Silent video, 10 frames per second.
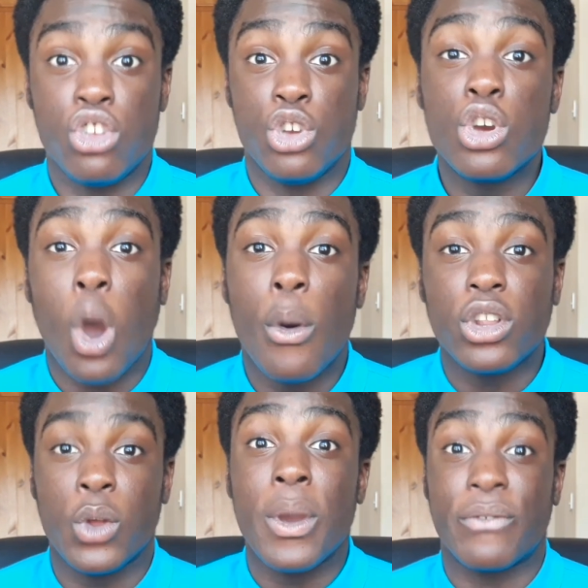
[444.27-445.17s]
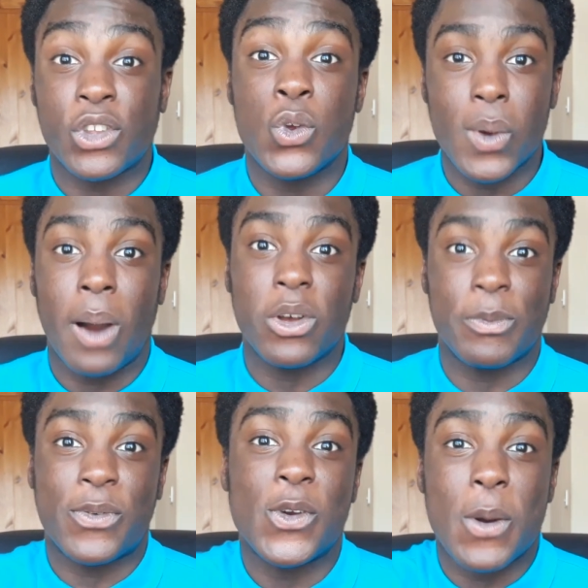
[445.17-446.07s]
you go and do it for 2 hours
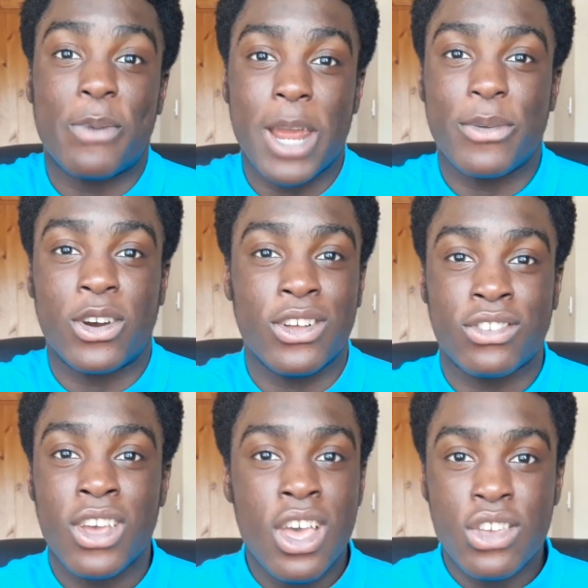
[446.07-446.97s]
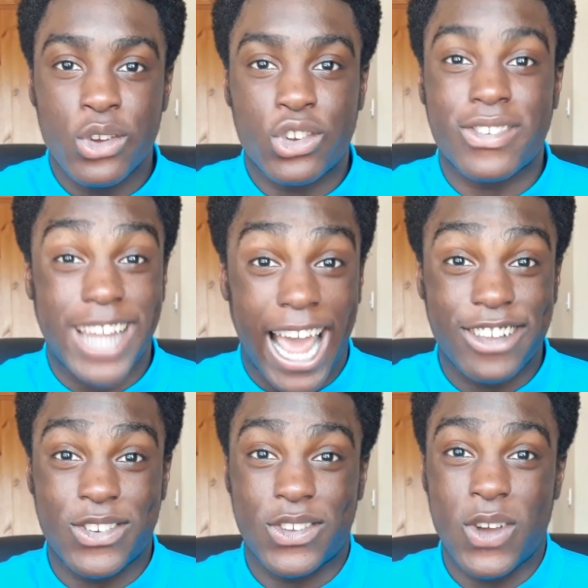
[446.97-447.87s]
before your break, because you're just
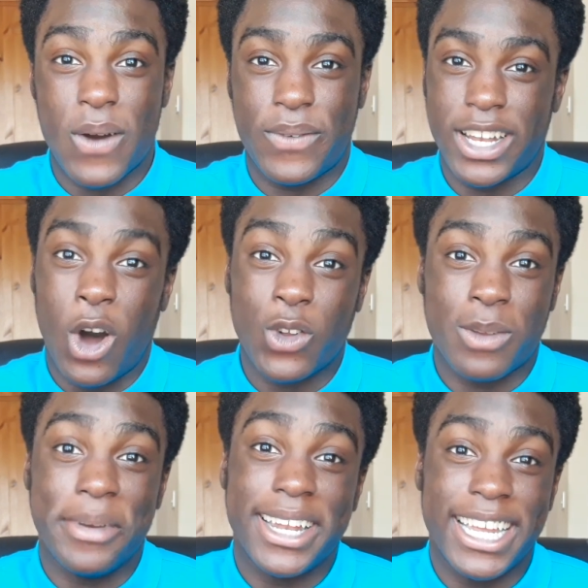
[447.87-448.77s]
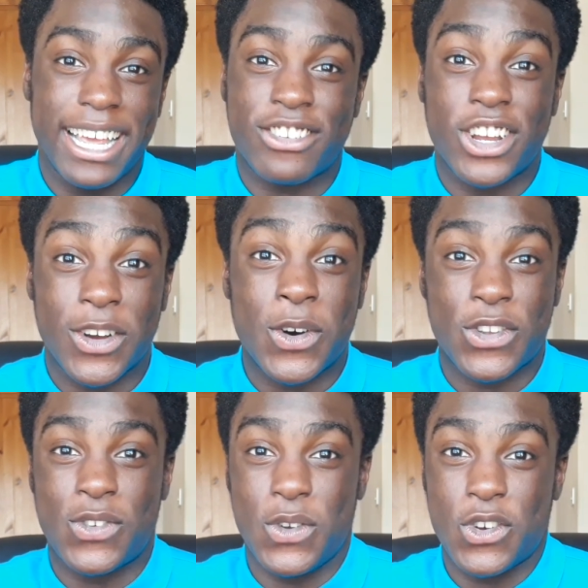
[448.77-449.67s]
lying to yourself and ultimately it's going to
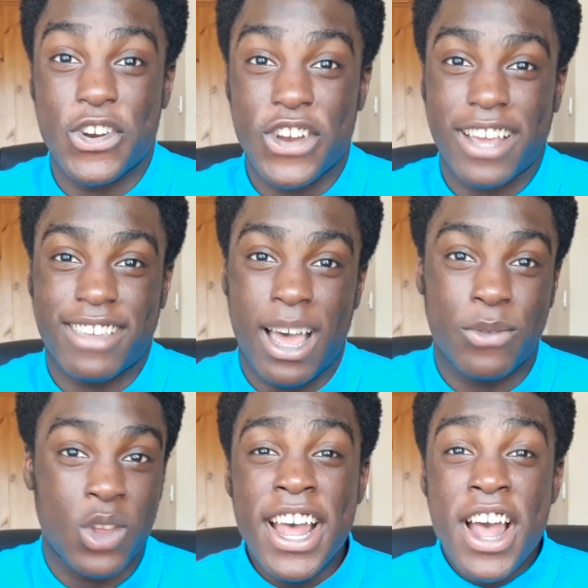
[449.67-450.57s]
cost you during your exam.